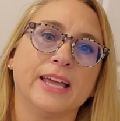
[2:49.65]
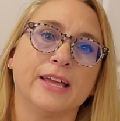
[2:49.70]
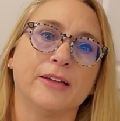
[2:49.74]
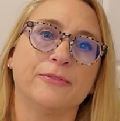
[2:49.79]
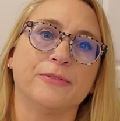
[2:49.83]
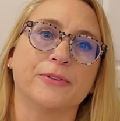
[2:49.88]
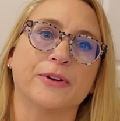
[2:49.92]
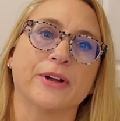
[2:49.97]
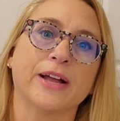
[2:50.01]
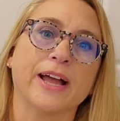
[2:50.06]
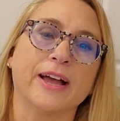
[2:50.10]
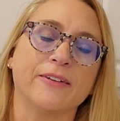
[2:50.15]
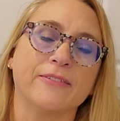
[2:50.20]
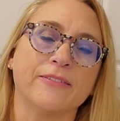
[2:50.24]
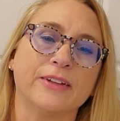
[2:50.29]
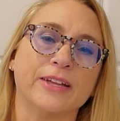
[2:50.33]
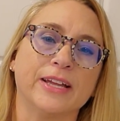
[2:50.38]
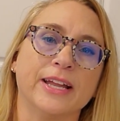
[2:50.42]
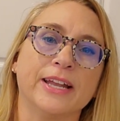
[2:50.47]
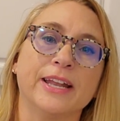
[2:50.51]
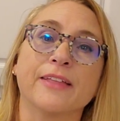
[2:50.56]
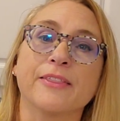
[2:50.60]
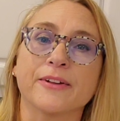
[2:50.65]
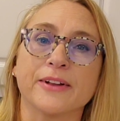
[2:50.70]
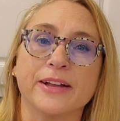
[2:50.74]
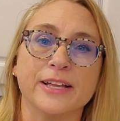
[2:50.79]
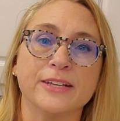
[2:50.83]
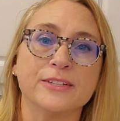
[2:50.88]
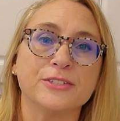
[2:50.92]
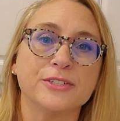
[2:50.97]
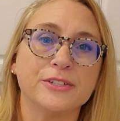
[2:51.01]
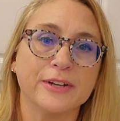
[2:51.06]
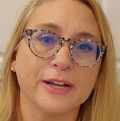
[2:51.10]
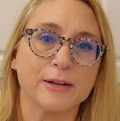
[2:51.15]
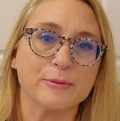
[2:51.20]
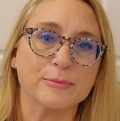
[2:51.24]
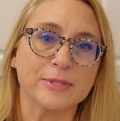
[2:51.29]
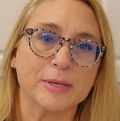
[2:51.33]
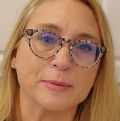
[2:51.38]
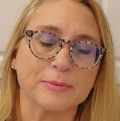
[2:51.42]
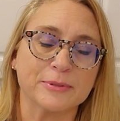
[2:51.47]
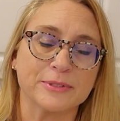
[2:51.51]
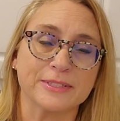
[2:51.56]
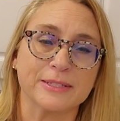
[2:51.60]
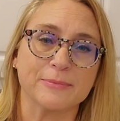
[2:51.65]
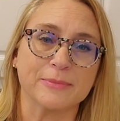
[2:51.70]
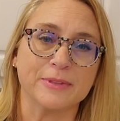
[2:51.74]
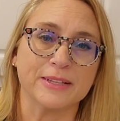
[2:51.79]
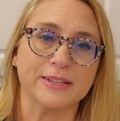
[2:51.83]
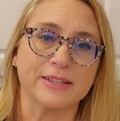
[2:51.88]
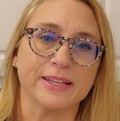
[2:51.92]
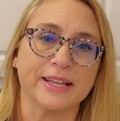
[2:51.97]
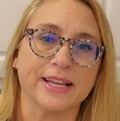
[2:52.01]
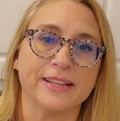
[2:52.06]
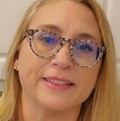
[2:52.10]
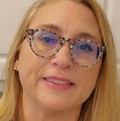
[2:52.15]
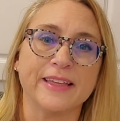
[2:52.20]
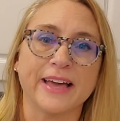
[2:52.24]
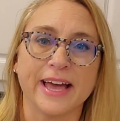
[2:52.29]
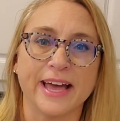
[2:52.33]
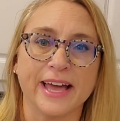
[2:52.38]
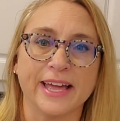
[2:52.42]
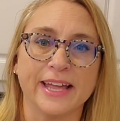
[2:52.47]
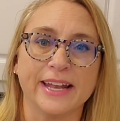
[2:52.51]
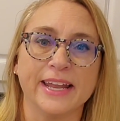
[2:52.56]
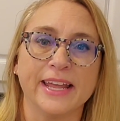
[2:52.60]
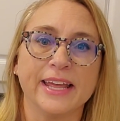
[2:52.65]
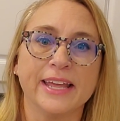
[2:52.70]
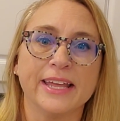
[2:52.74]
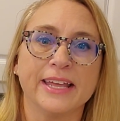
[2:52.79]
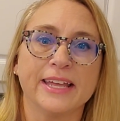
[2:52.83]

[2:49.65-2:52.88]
if you're having another issue comes up or something like that.